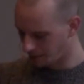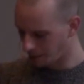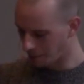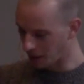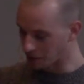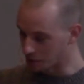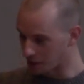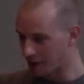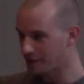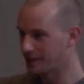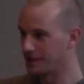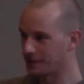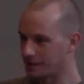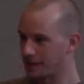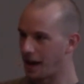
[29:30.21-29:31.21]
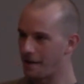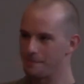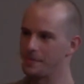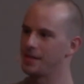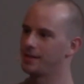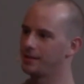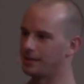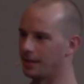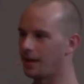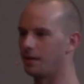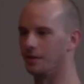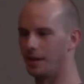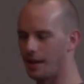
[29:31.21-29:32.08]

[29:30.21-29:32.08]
about justice not being dealt.